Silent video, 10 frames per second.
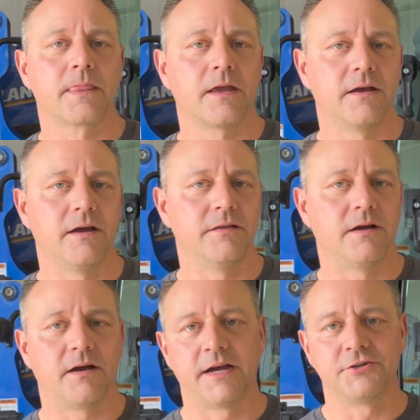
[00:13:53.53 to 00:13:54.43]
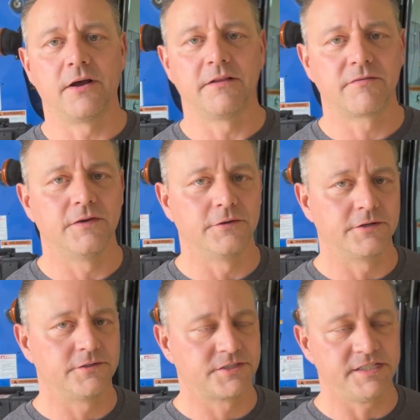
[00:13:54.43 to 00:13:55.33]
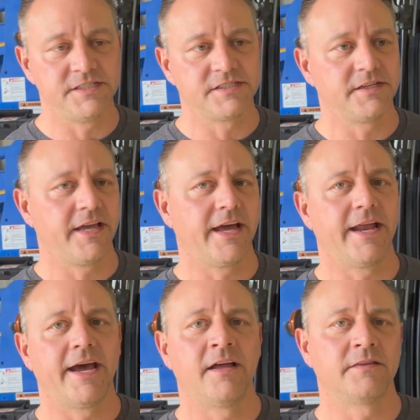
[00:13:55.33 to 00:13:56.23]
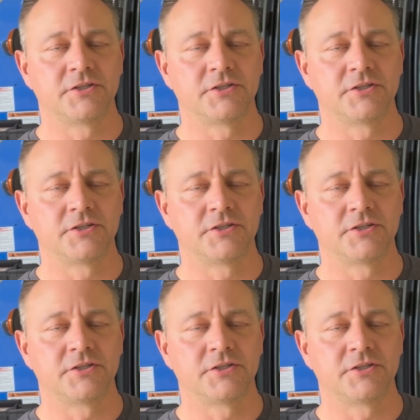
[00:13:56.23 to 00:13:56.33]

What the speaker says: The hydraulic filters, easy to get at.